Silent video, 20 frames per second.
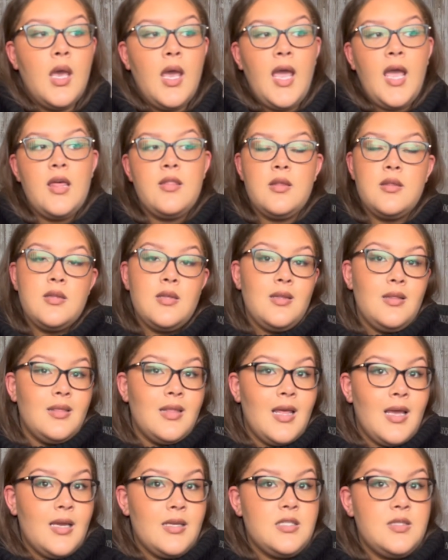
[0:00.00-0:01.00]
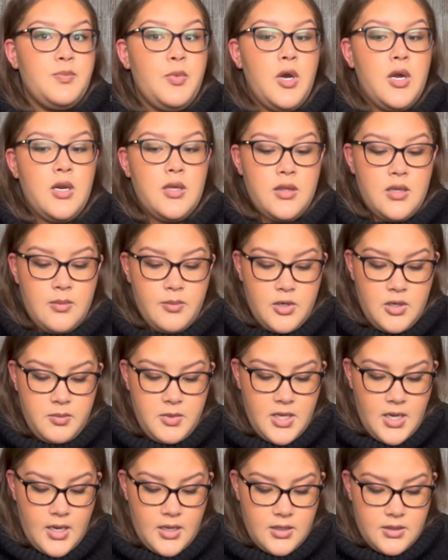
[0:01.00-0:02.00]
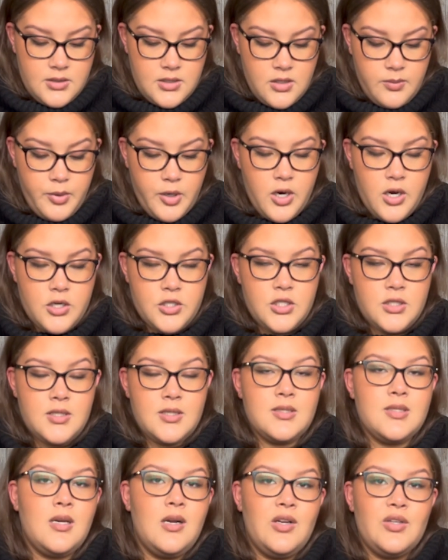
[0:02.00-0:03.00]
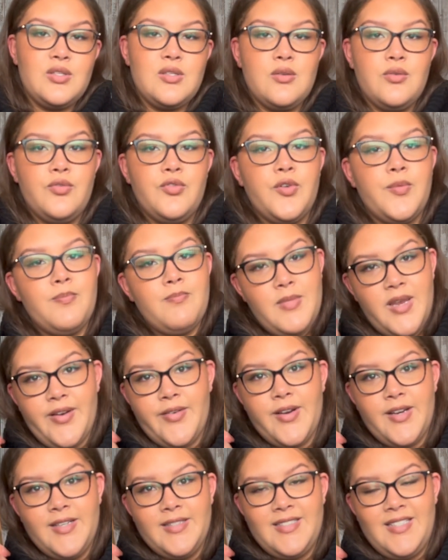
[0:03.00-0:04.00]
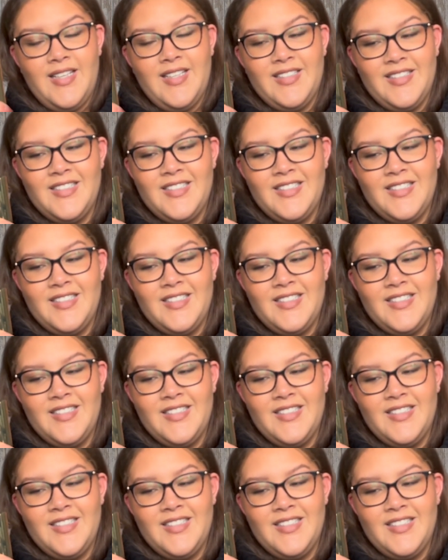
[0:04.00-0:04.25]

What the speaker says: And then the last product that I'm going to be adding to the project is also from Merit.